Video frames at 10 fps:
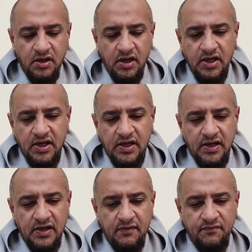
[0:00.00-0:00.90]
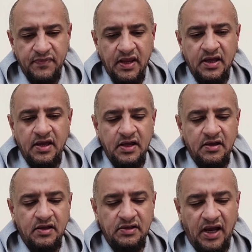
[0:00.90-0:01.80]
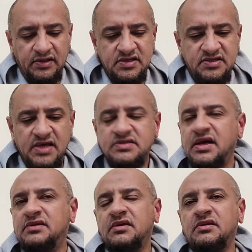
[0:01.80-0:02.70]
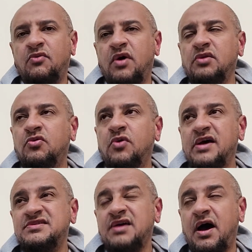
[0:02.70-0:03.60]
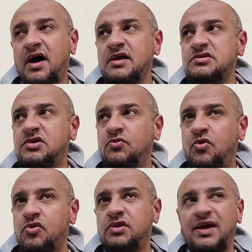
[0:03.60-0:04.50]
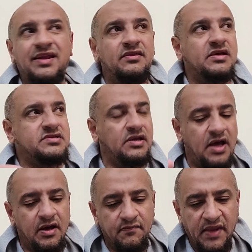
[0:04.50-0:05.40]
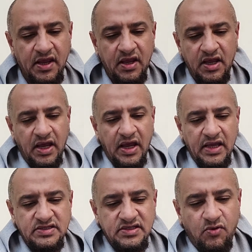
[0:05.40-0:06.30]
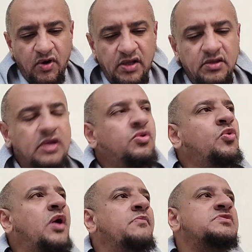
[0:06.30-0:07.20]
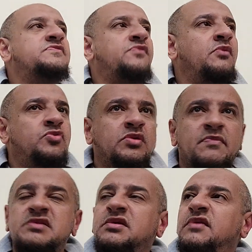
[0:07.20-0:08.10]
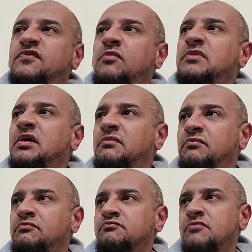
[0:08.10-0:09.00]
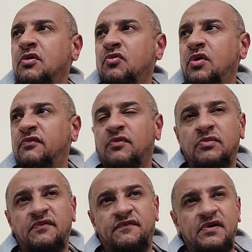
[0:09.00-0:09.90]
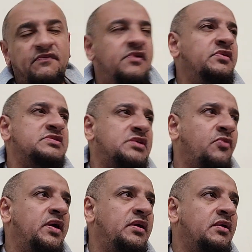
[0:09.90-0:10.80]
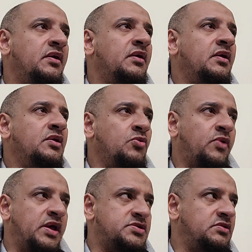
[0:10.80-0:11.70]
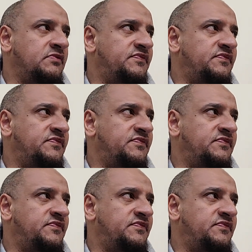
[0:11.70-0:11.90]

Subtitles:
The hadith says that the one who has the highest reward in the salah is the one that who comes to the masjid from the furthest away location.